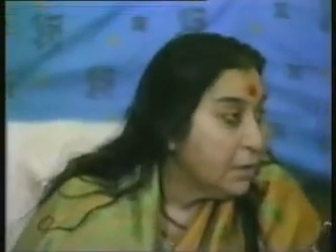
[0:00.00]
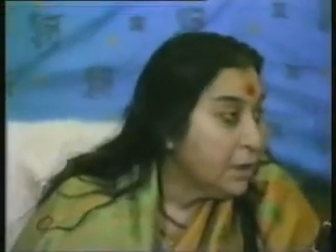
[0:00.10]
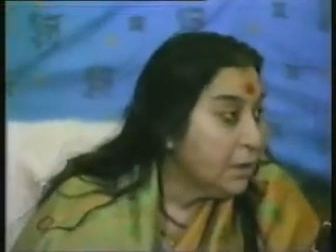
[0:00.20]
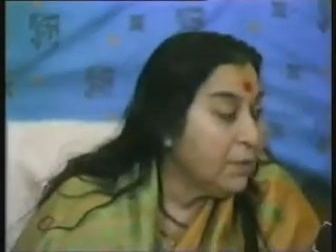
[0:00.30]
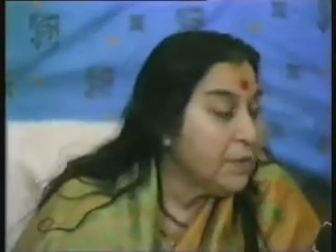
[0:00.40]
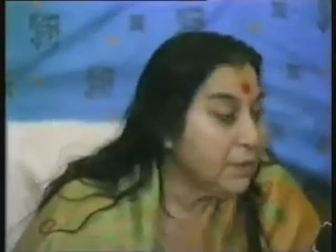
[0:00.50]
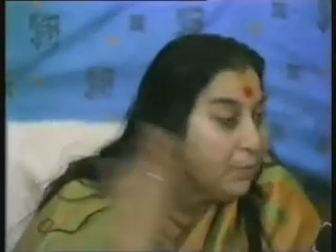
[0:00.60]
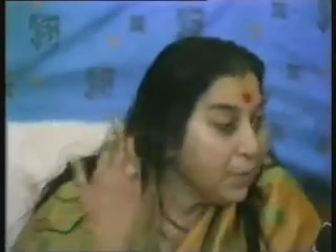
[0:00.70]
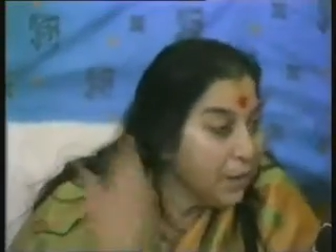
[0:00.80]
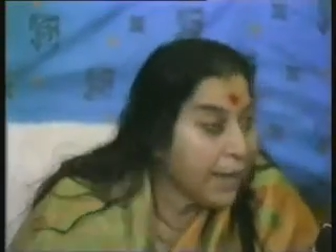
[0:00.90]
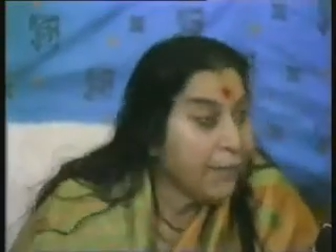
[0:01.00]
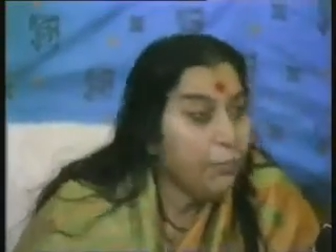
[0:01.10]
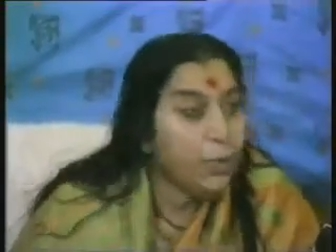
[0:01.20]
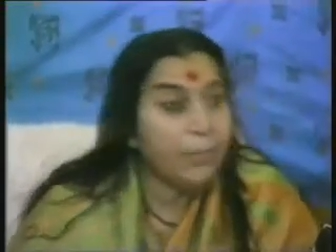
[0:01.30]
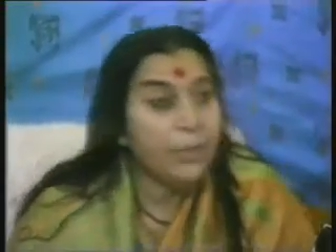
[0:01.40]
Otherwise, even that
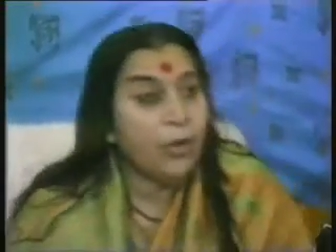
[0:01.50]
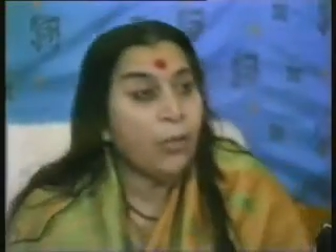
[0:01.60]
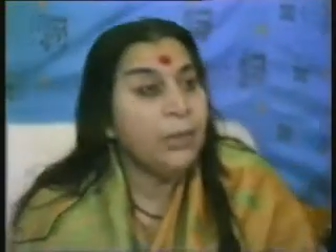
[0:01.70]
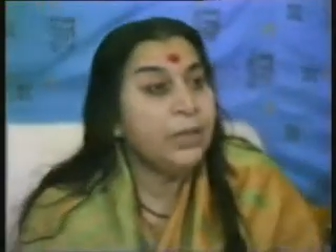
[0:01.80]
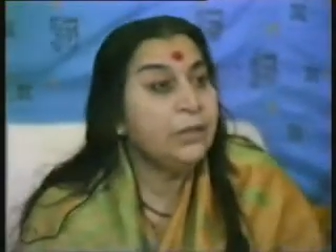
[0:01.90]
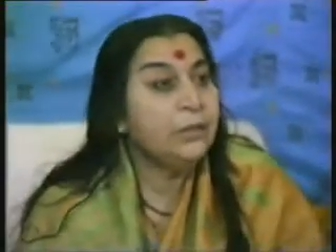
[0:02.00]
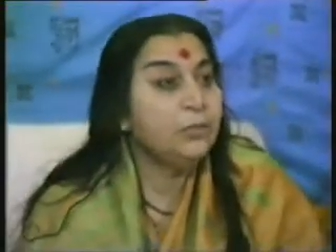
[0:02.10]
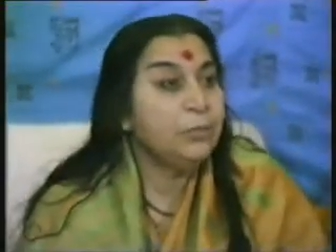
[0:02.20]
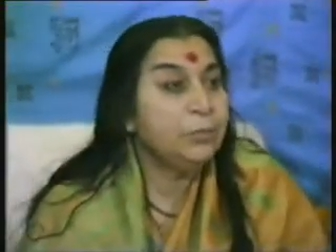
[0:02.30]
would have been dominating.